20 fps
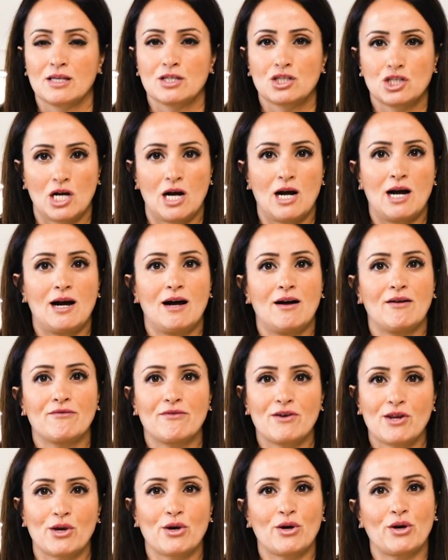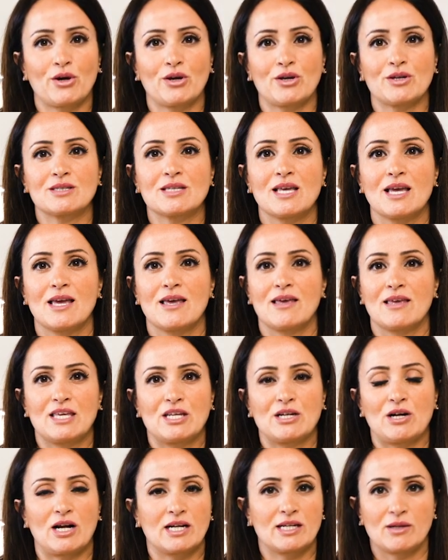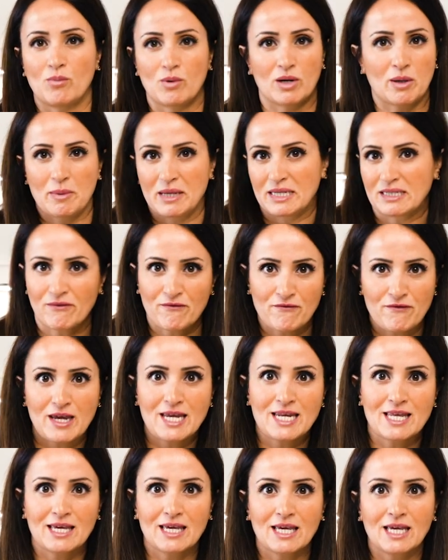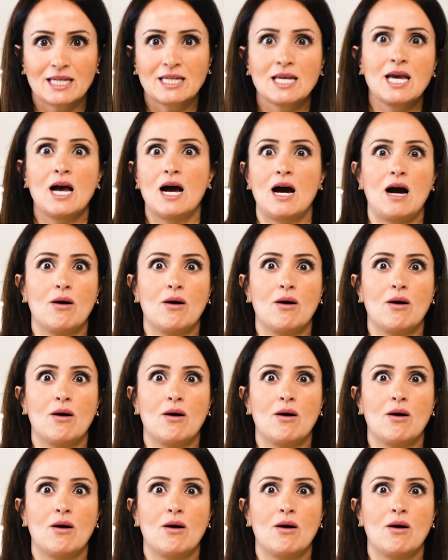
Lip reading: jar videos. You know, I didn't want to be defeated.